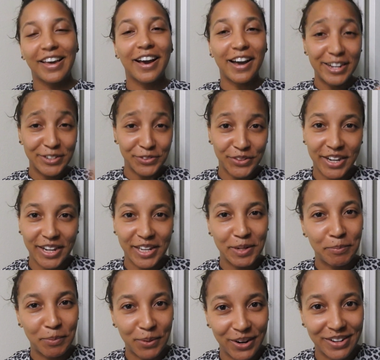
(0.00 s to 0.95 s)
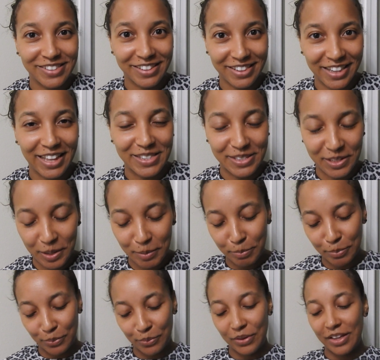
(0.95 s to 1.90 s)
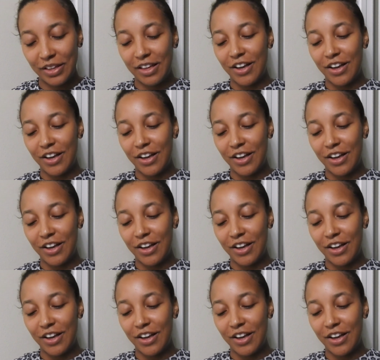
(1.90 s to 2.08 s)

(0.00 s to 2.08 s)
Andrea and Lamar is the last couple.